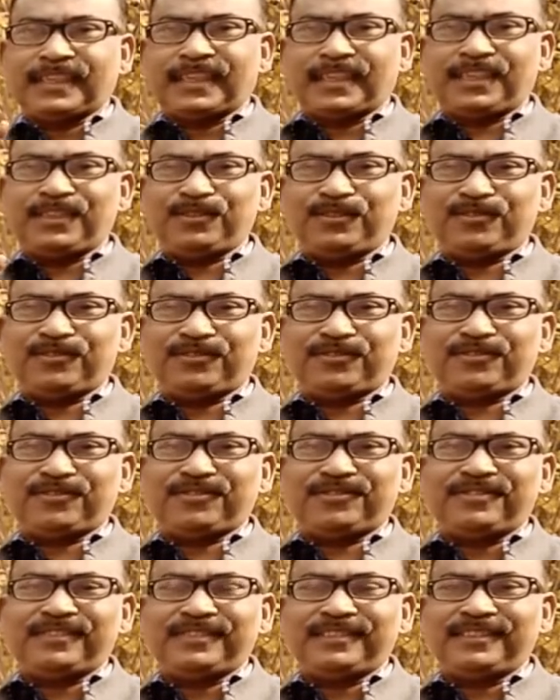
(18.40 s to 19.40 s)

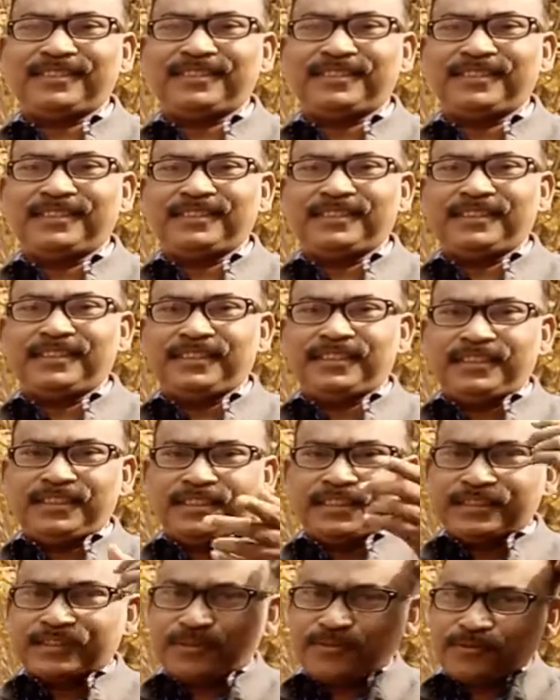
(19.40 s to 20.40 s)
Hello
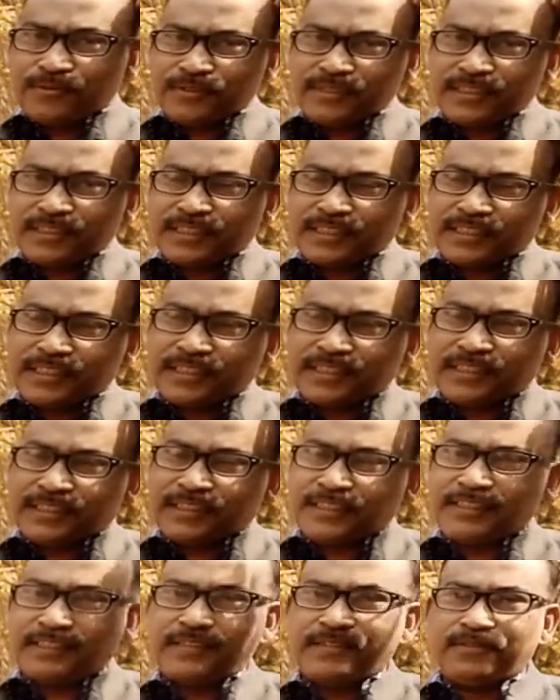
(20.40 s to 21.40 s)
students,
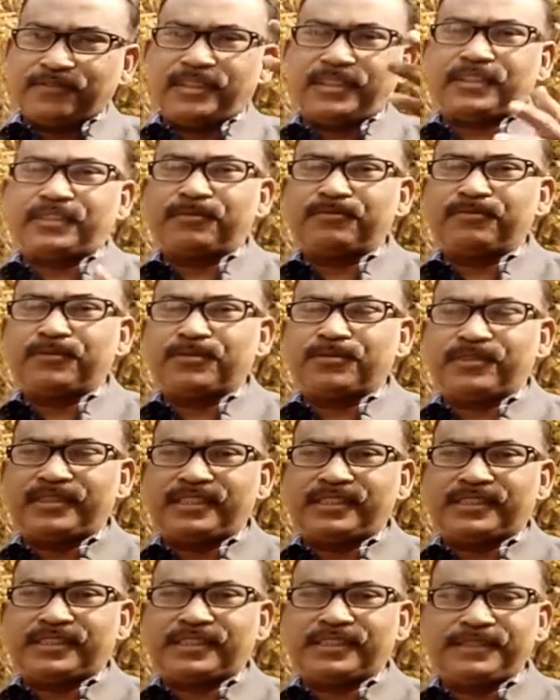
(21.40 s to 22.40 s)
welcome to
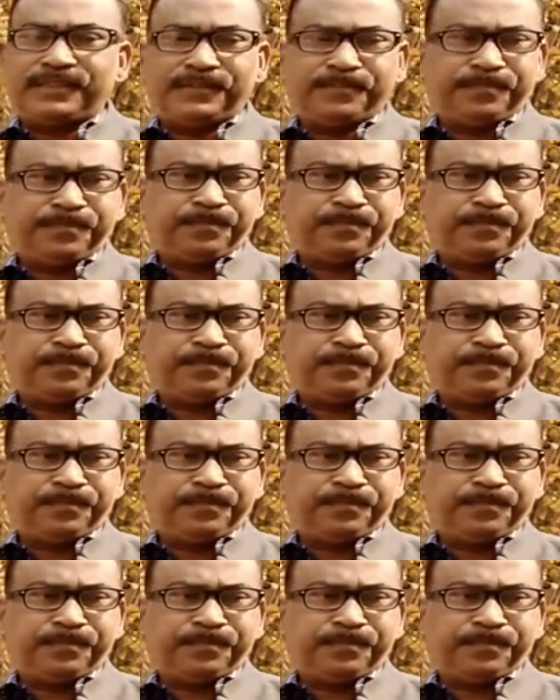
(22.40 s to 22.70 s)
this